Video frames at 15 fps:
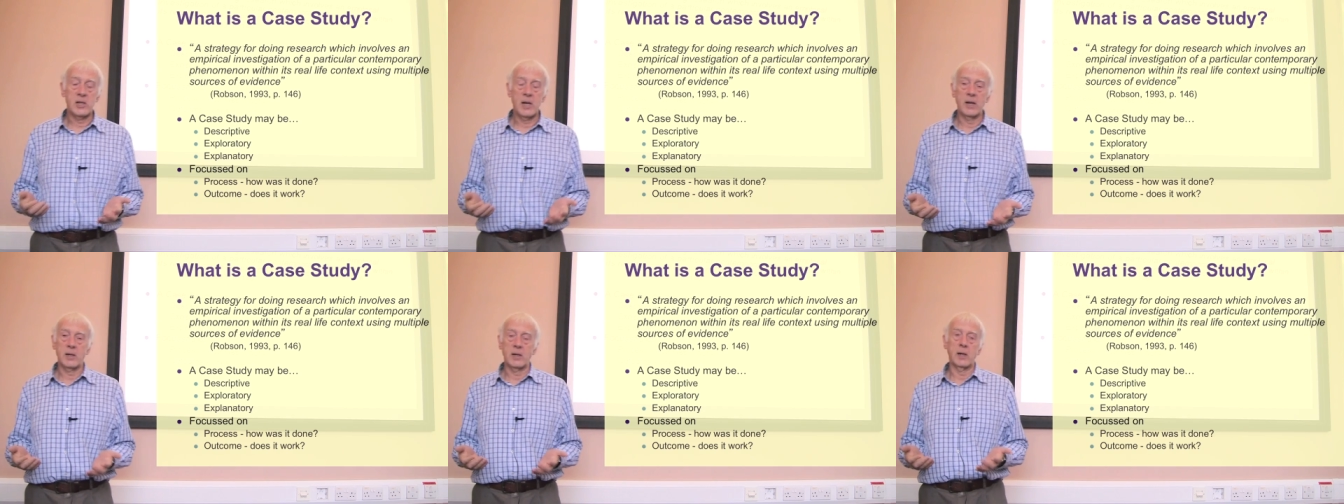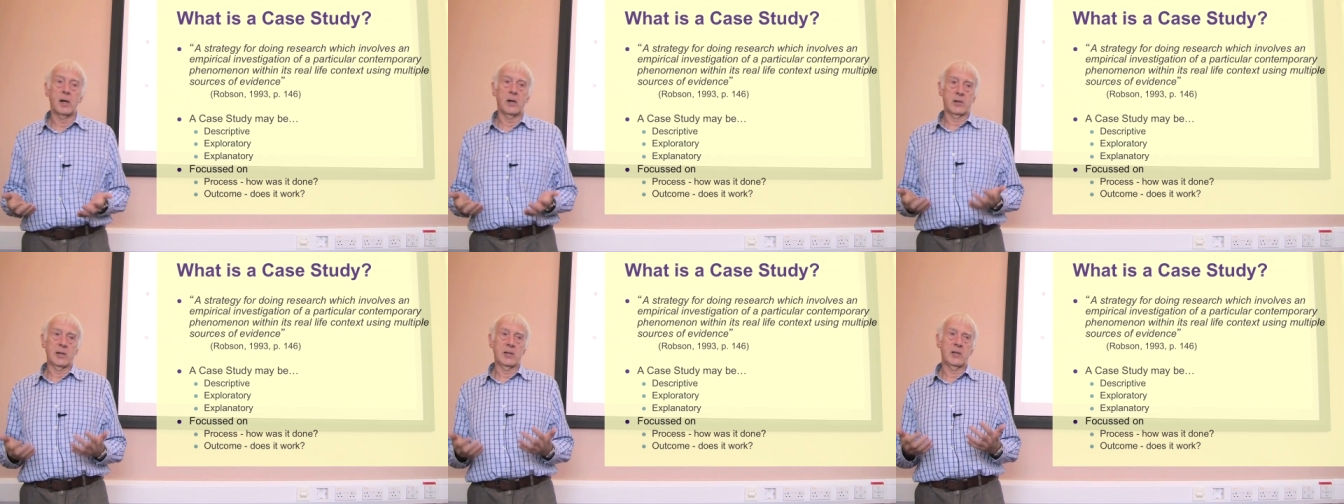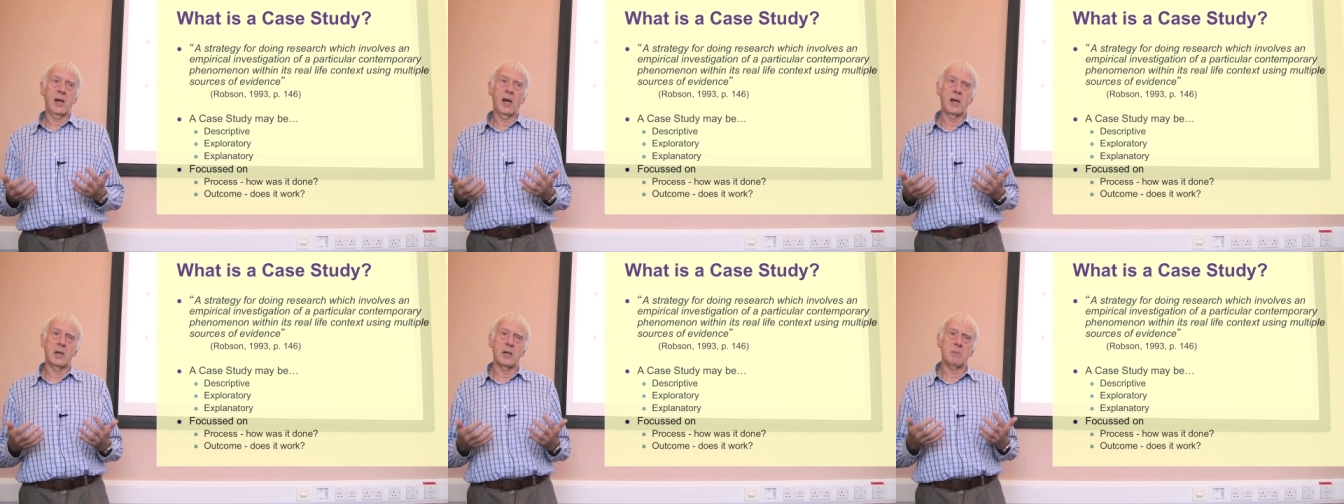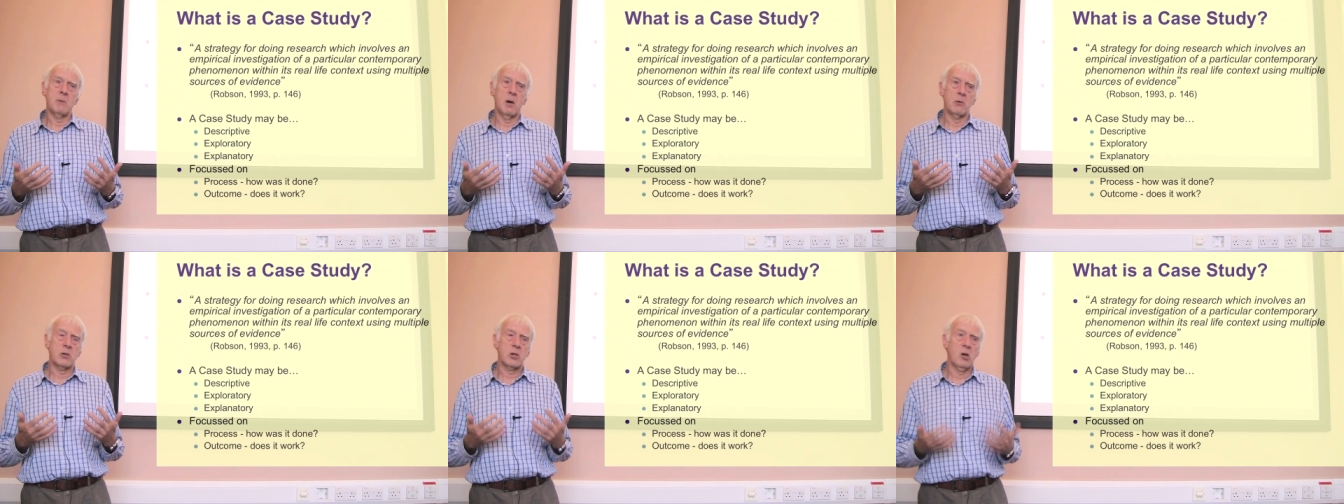study, as I said, it's
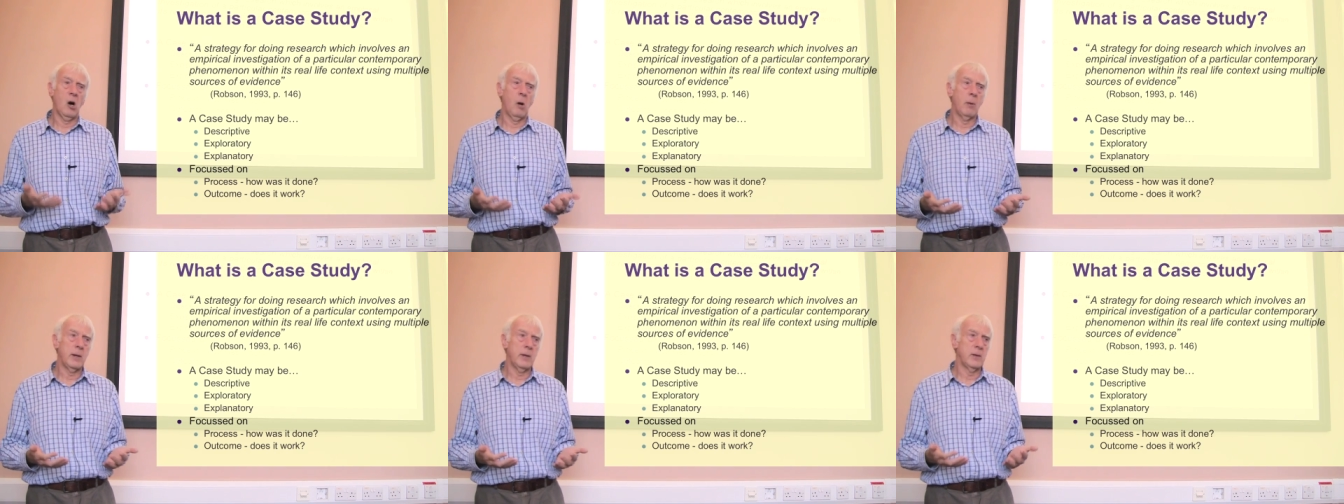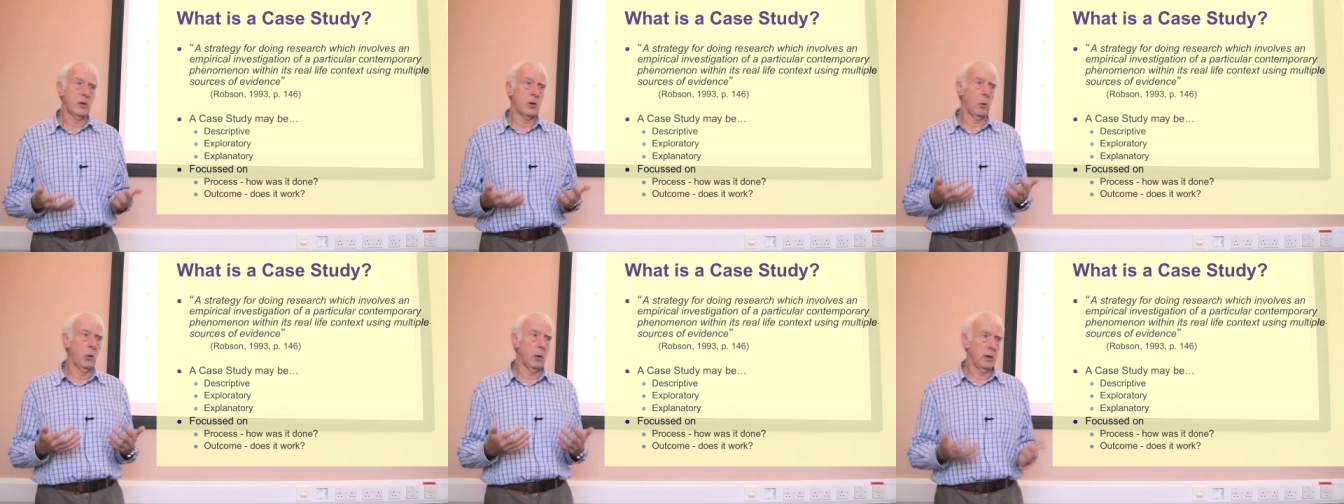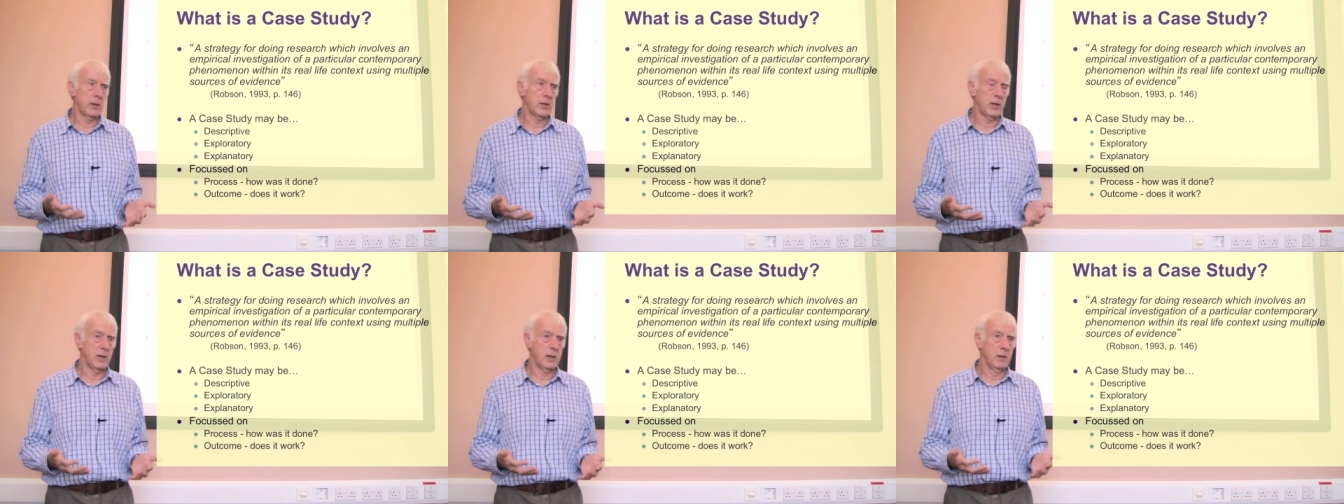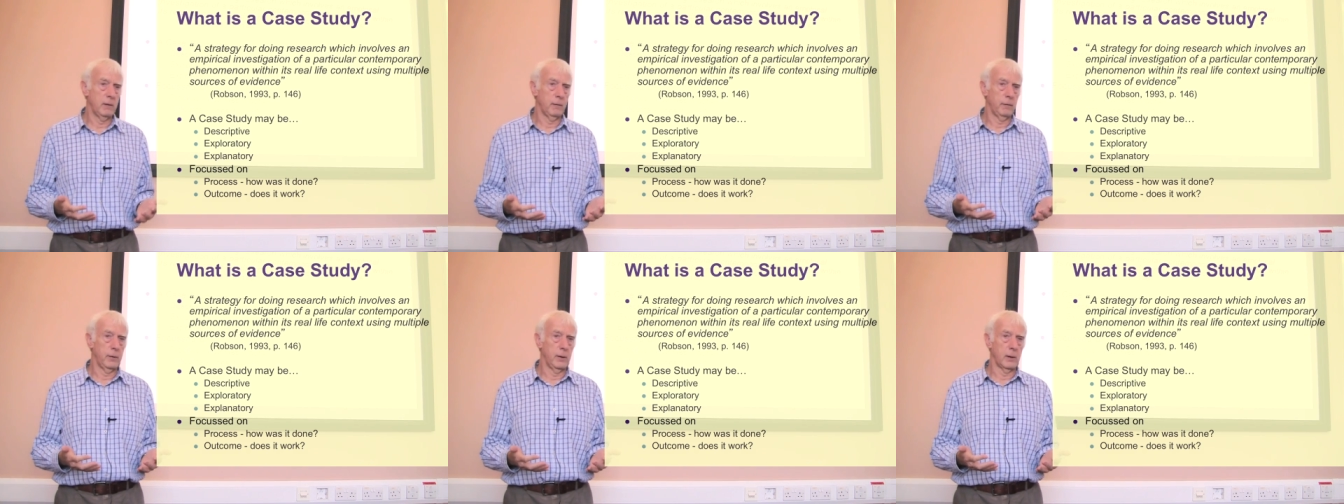most common in the
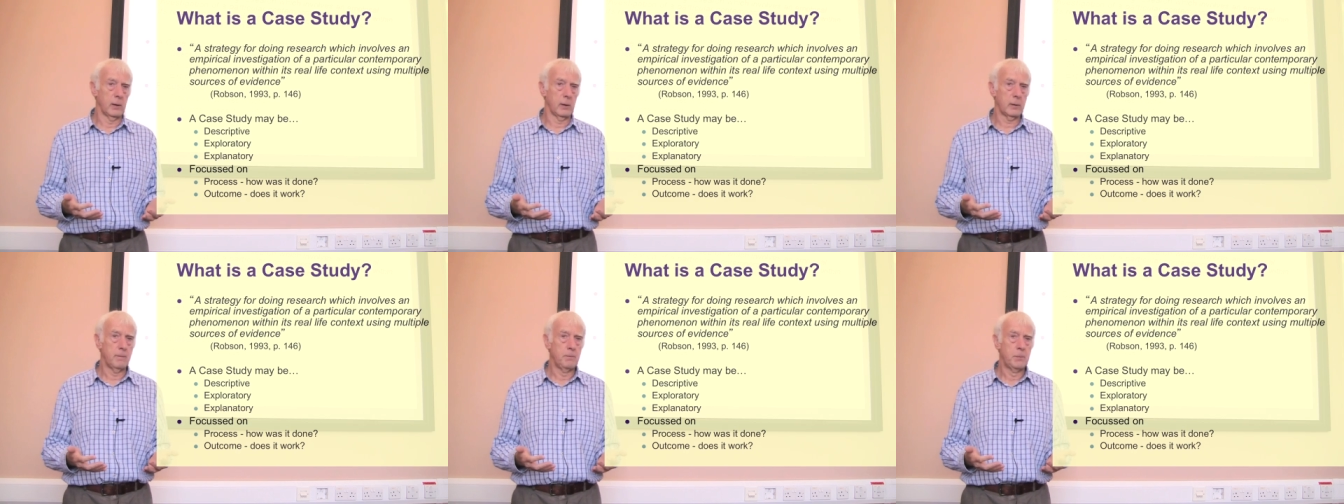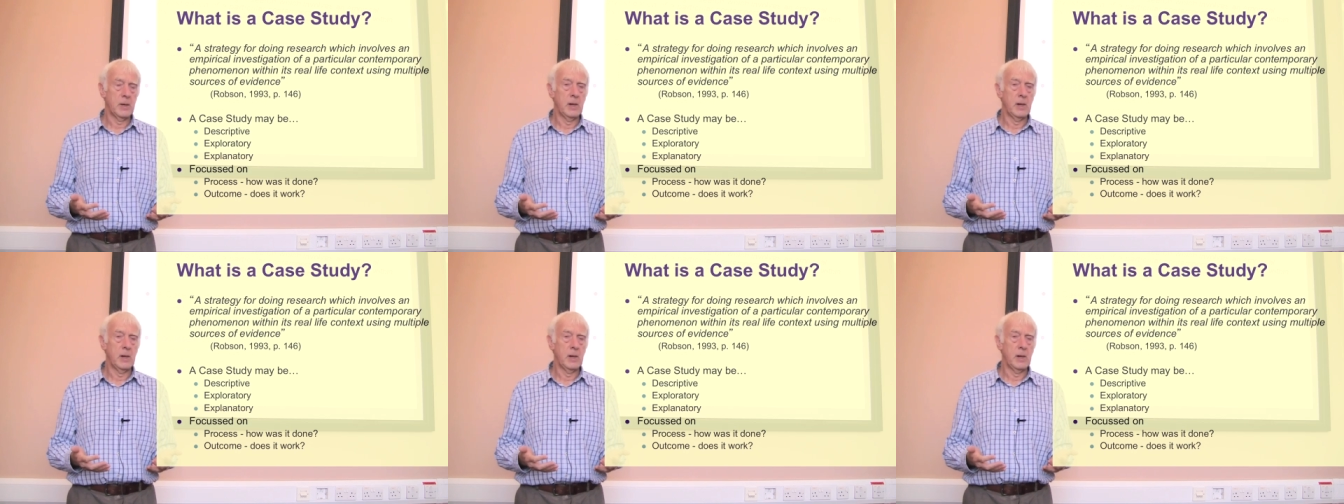qualitative field,